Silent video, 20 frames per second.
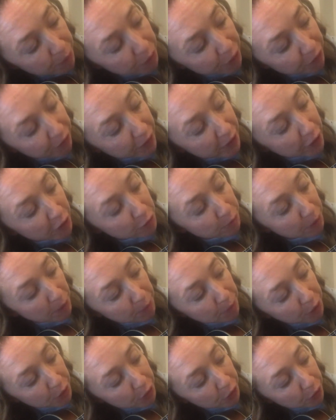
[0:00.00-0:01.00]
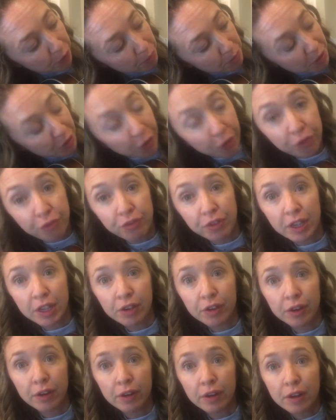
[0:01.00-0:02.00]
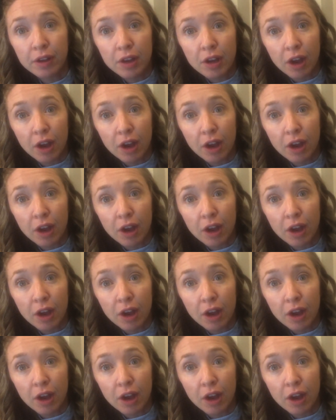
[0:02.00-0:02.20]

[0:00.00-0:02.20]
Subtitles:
your fingers by putting your middle finger